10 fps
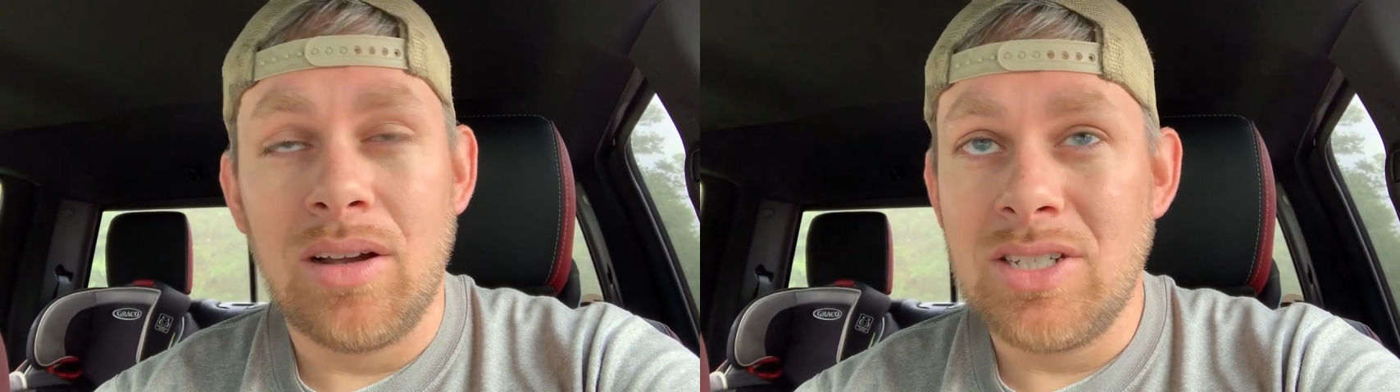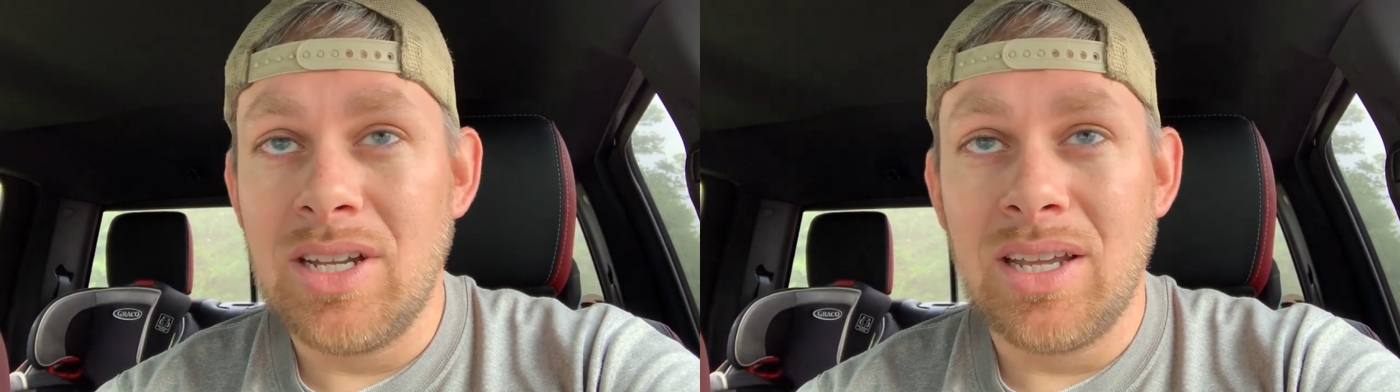
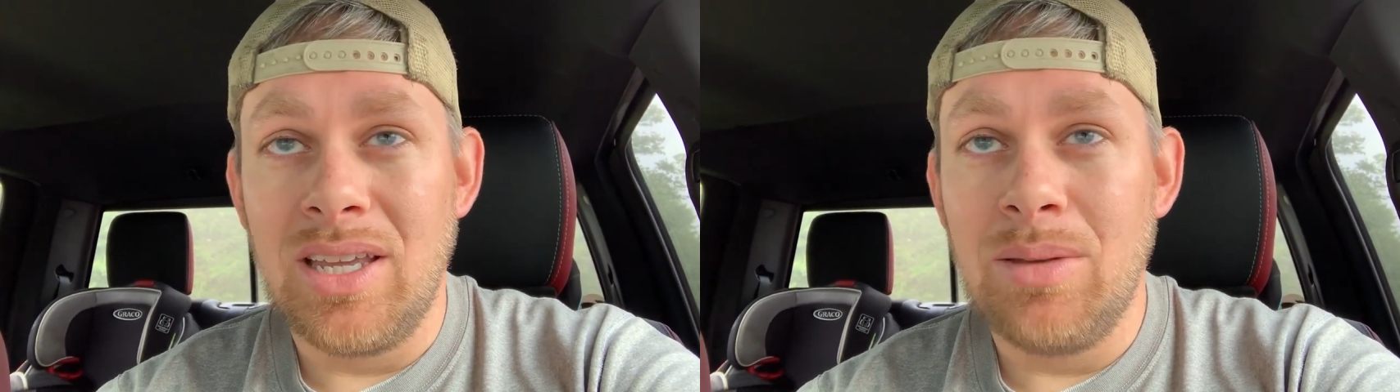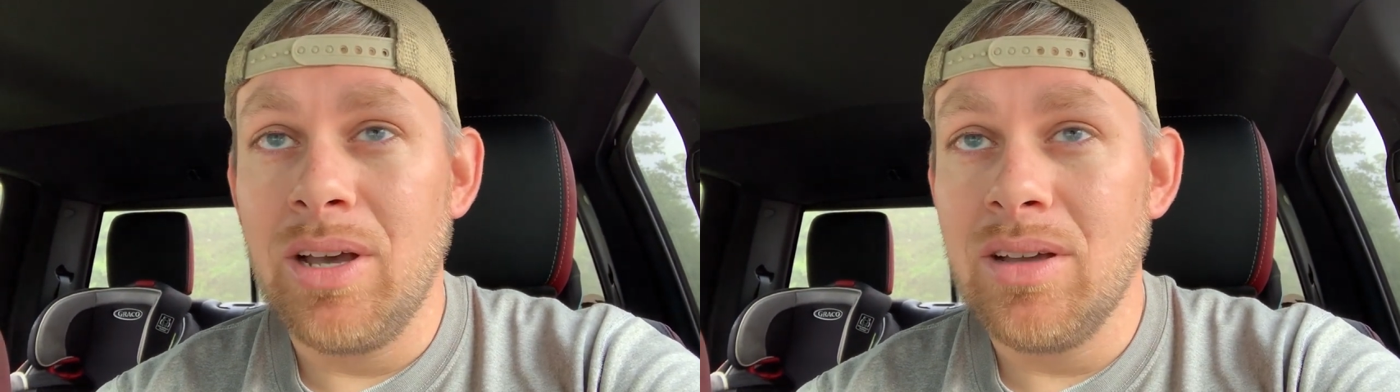I check
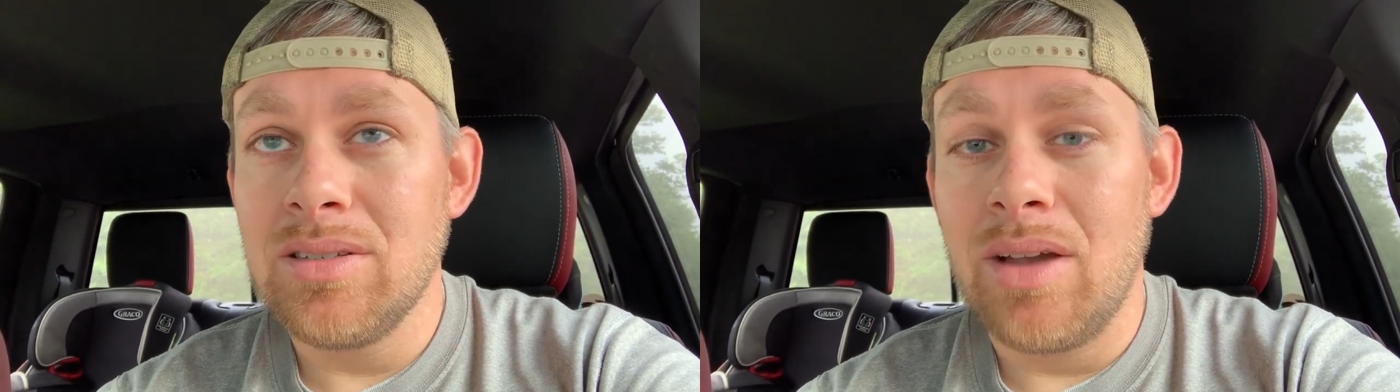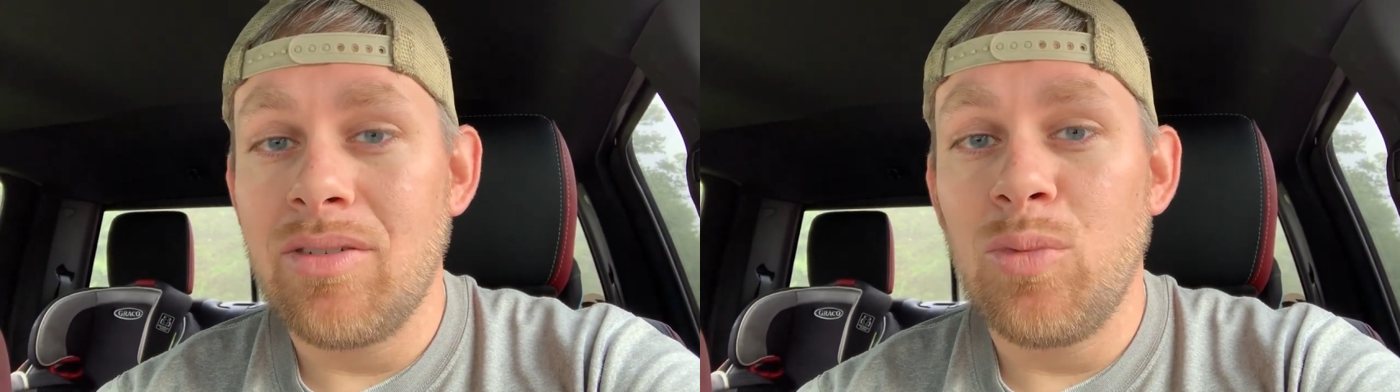emails
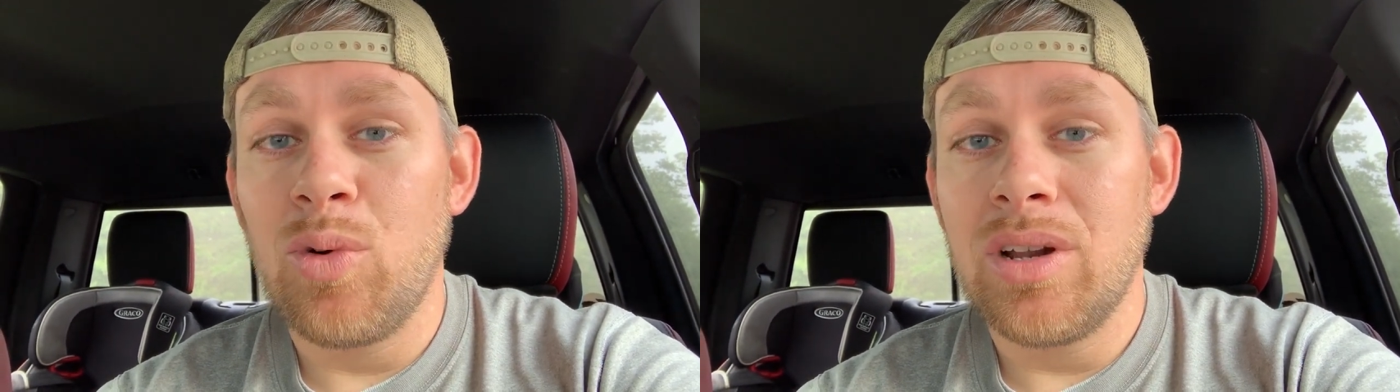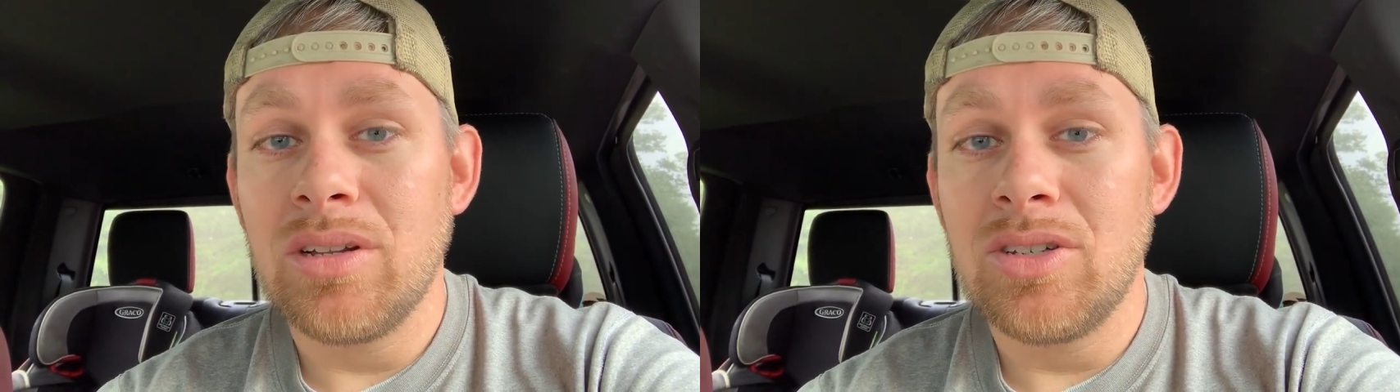every
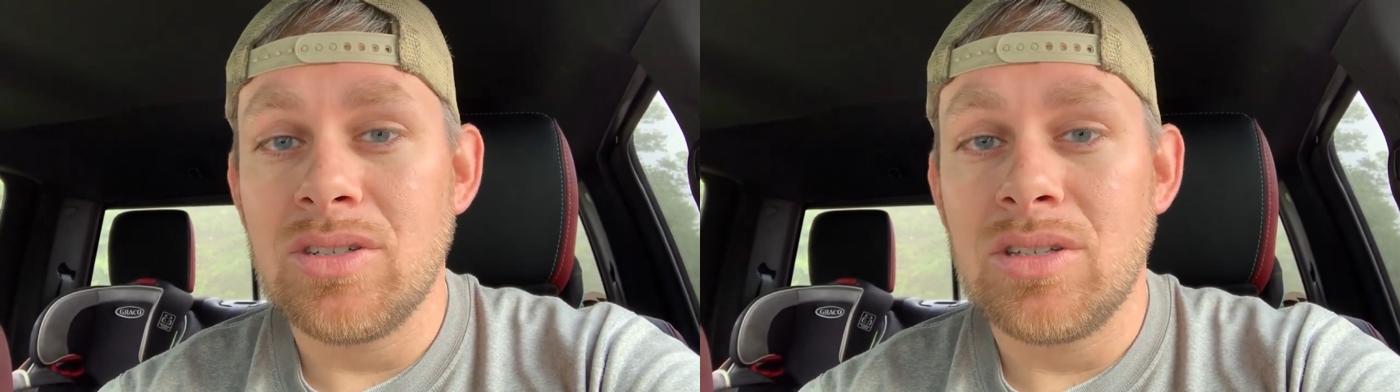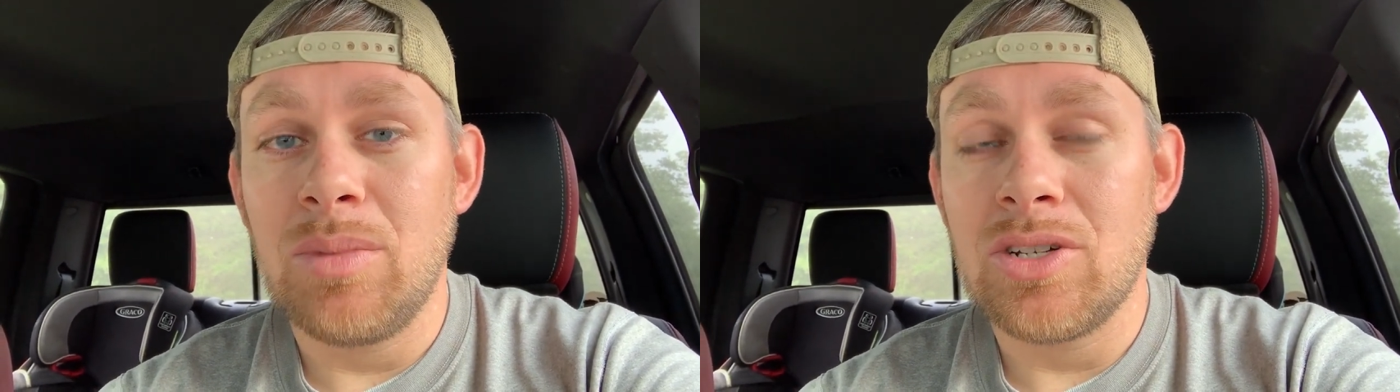morning
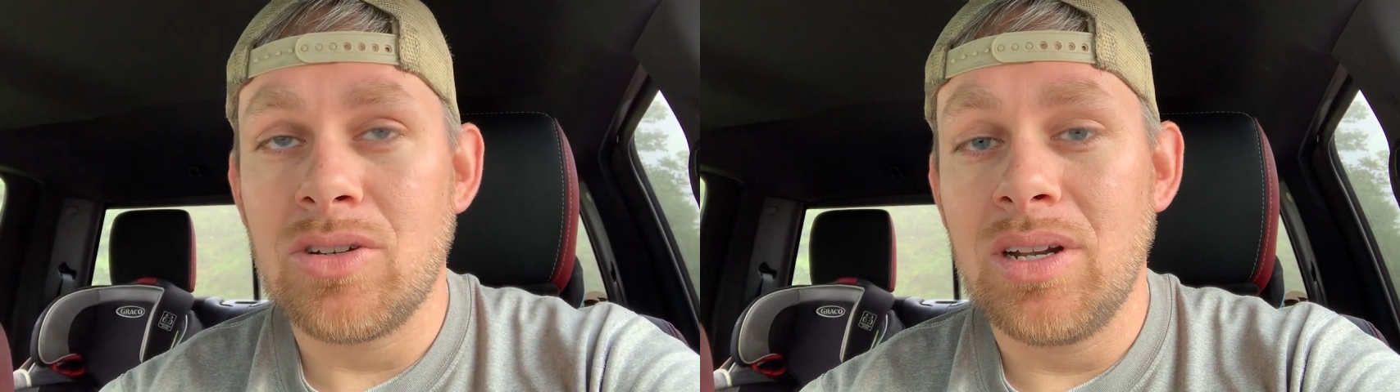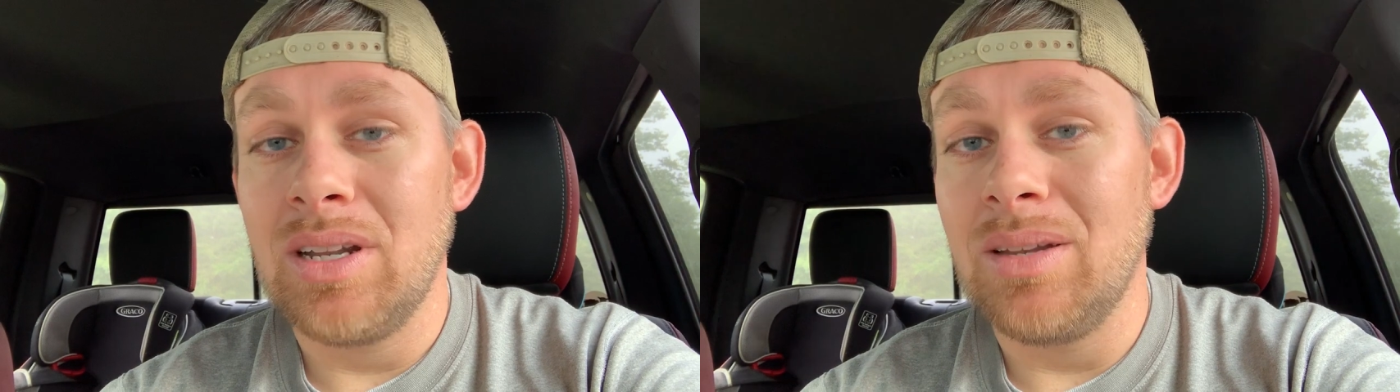just to make
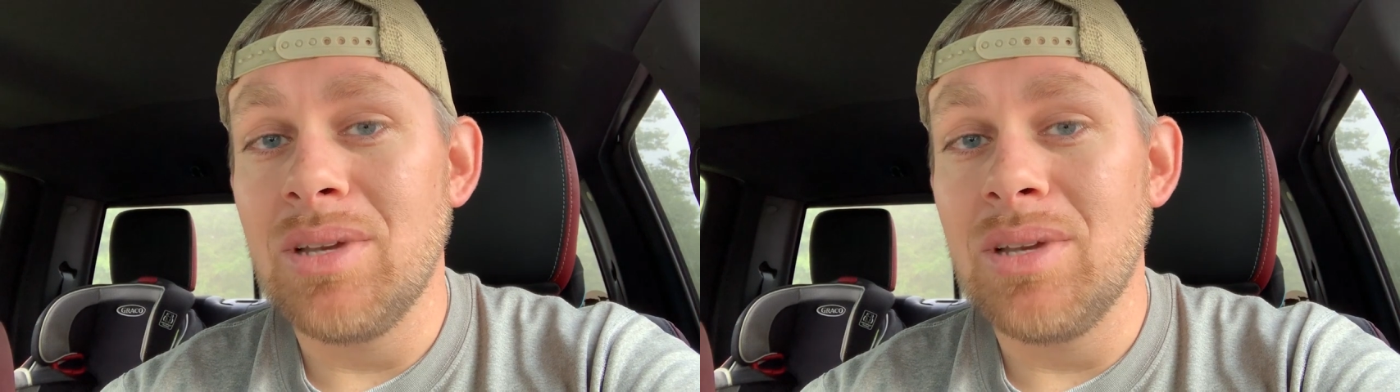sure I didn't